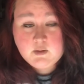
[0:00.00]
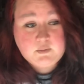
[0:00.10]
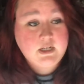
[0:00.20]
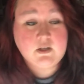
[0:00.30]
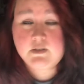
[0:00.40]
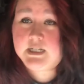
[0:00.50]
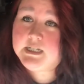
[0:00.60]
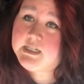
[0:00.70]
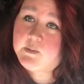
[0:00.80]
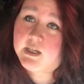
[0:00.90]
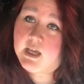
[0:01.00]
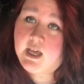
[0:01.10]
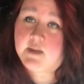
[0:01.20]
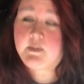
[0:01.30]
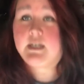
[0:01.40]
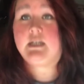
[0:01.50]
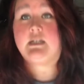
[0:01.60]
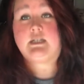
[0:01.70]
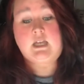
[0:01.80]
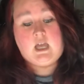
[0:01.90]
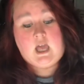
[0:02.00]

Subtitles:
be nosy and see what I got, because